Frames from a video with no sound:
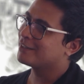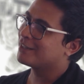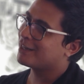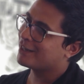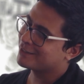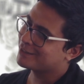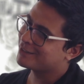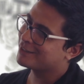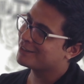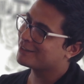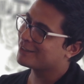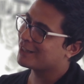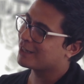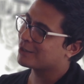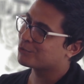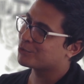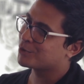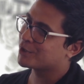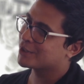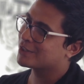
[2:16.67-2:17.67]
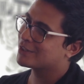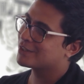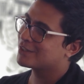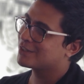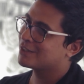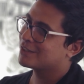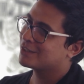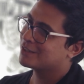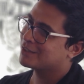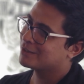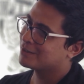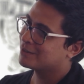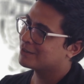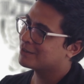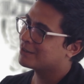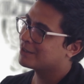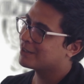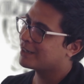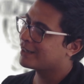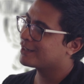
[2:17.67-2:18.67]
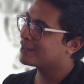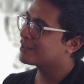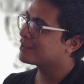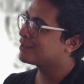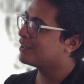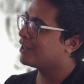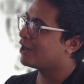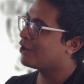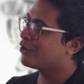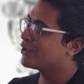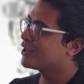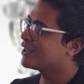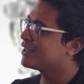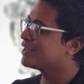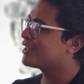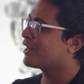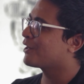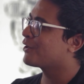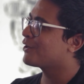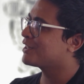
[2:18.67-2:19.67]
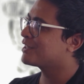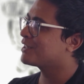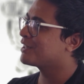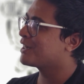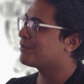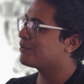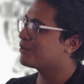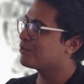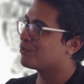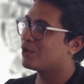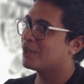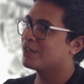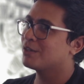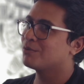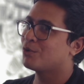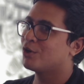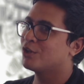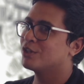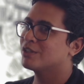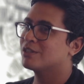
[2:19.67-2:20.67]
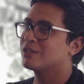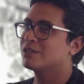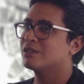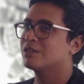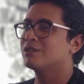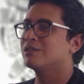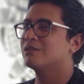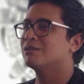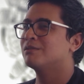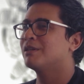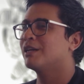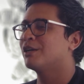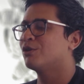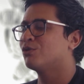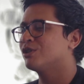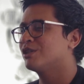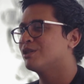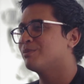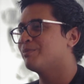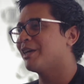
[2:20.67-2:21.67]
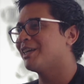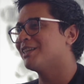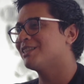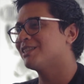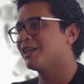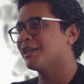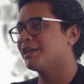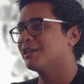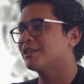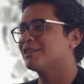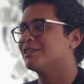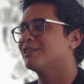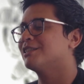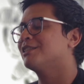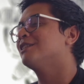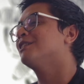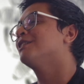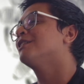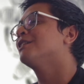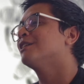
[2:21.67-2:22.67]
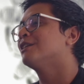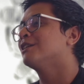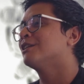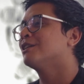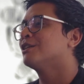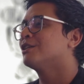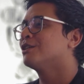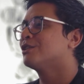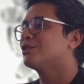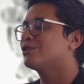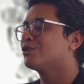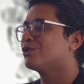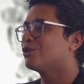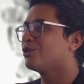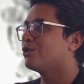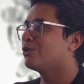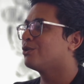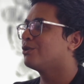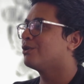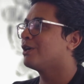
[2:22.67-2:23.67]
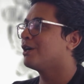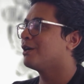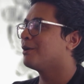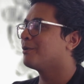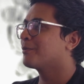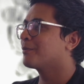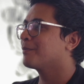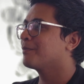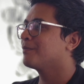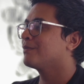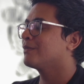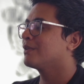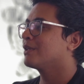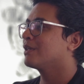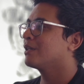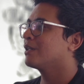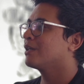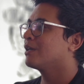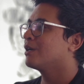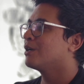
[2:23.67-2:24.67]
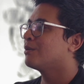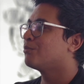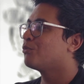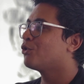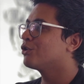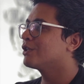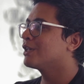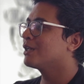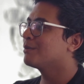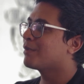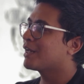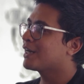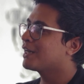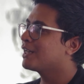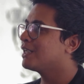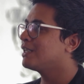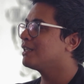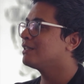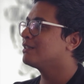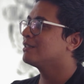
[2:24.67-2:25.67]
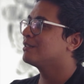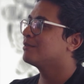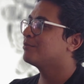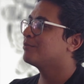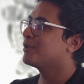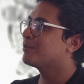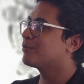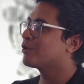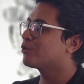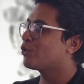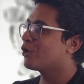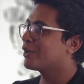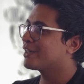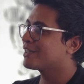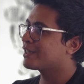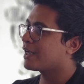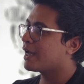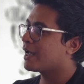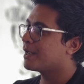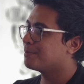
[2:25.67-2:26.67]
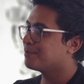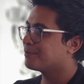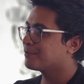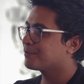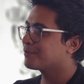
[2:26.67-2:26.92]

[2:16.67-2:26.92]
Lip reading: I think that works. Like now in a generation, everyone wants their own space, I guess. So more than money, people want time.